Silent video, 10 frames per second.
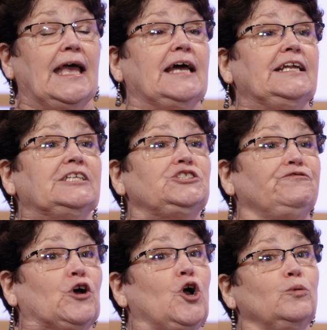And it's
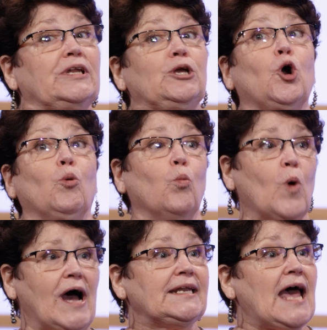for only
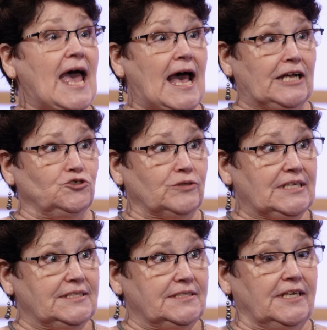one
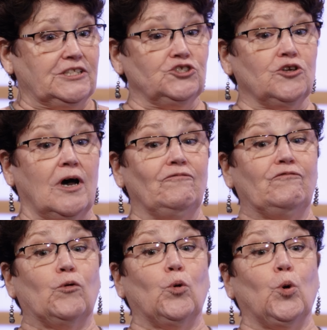address. It's not
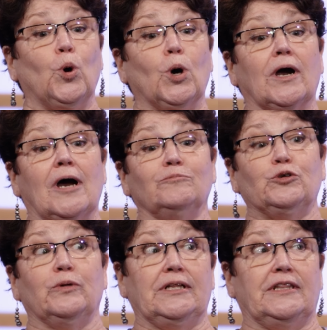for I'm
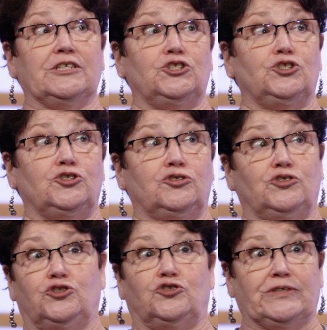doing the
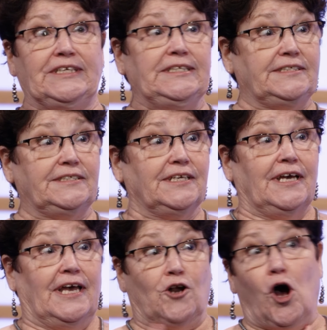street
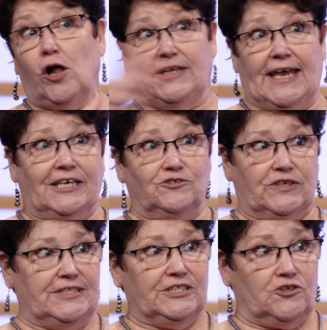and all the
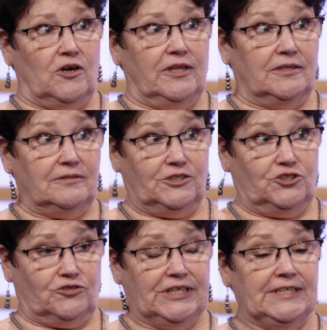addresses on the
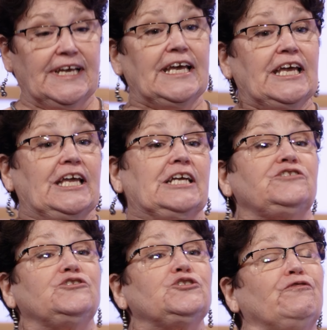street.
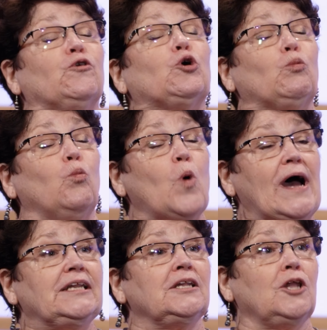It's for
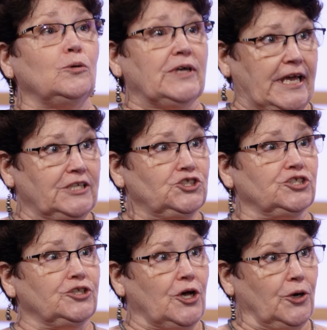one
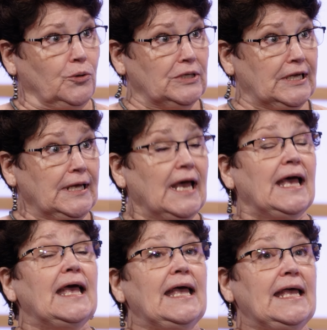location only
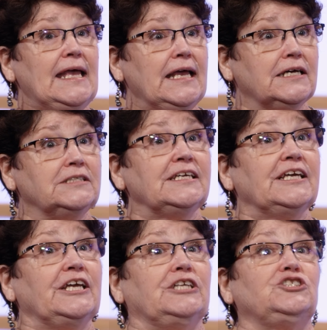and
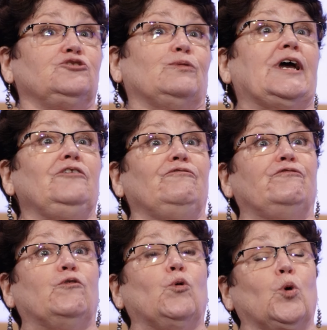it's great
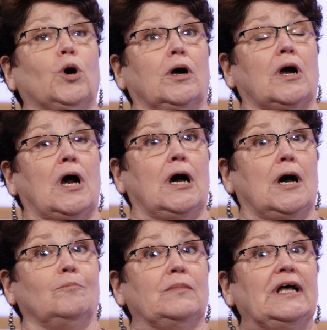for
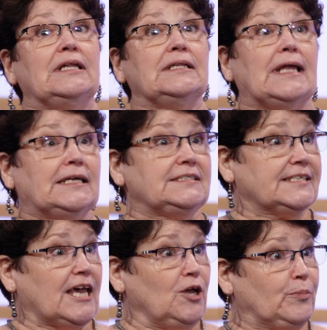um,
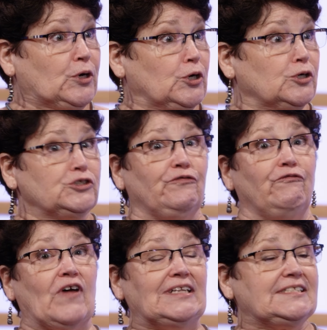landscapers,
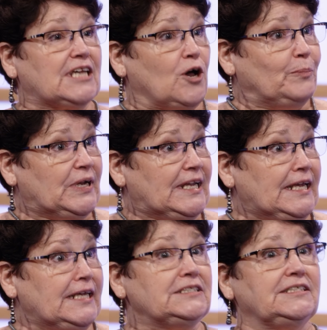fence
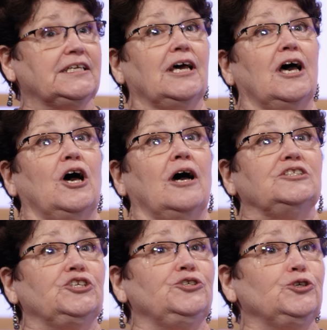companies
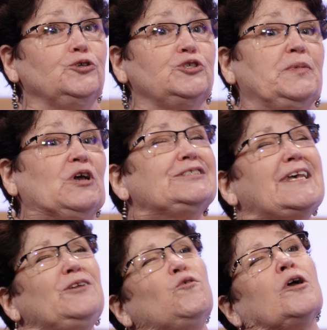to use because
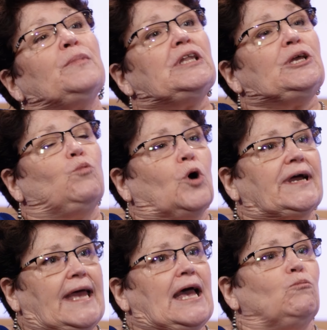they normally
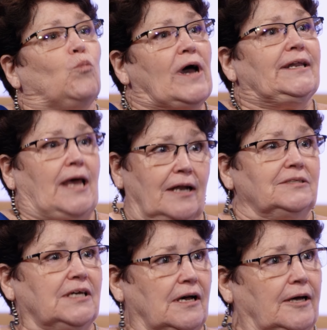work at one at
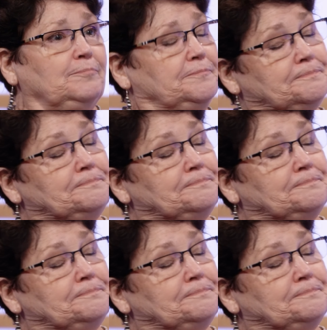a time.